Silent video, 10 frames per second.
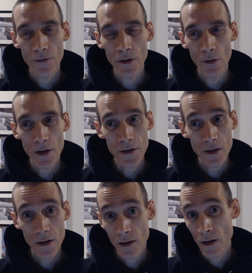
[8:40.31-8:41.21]
You know, this
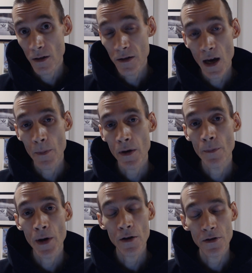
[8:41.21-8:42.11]
is the same
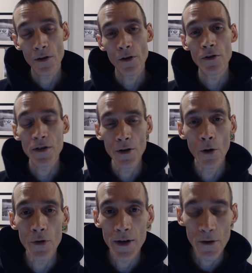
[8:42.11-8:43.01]
comparison. There is
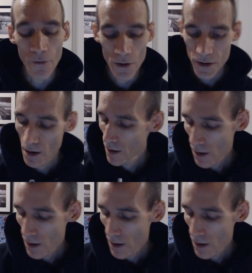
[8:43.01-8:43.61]
no difference.